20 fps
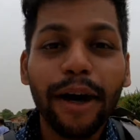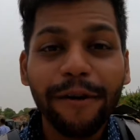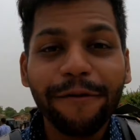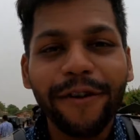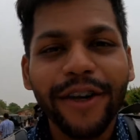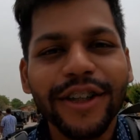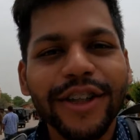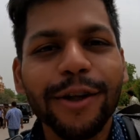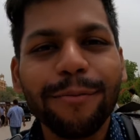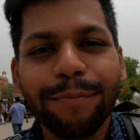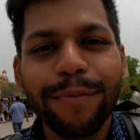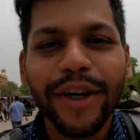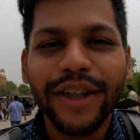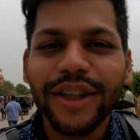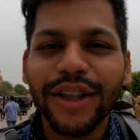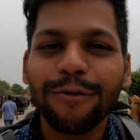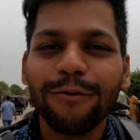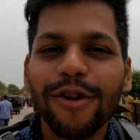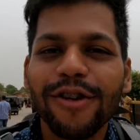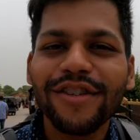My first
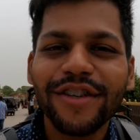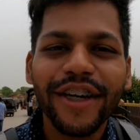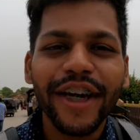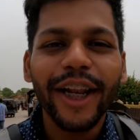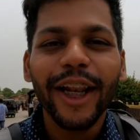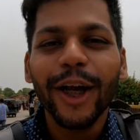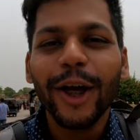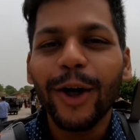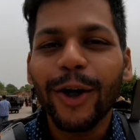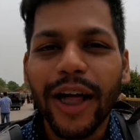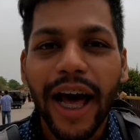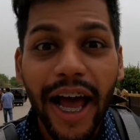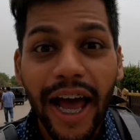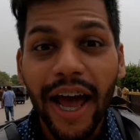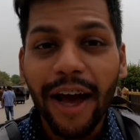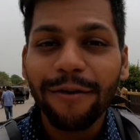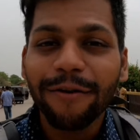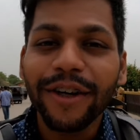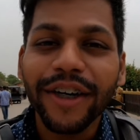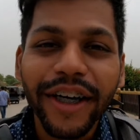impression was really good. I
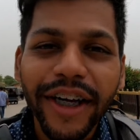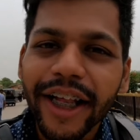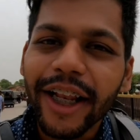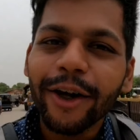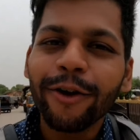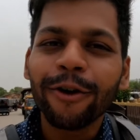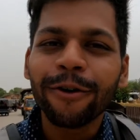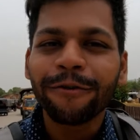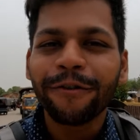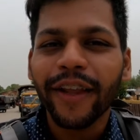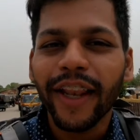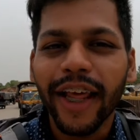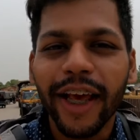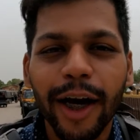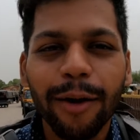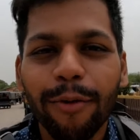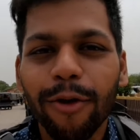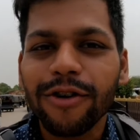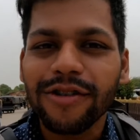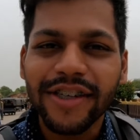have a really good feeling
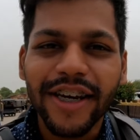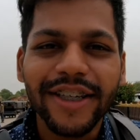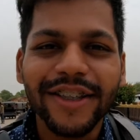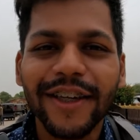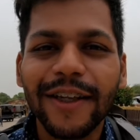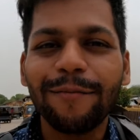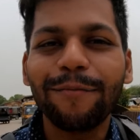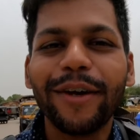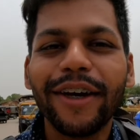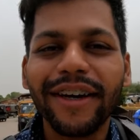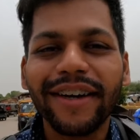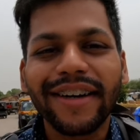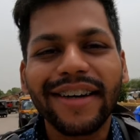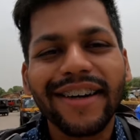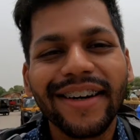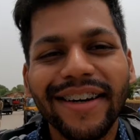about Jaisalmer.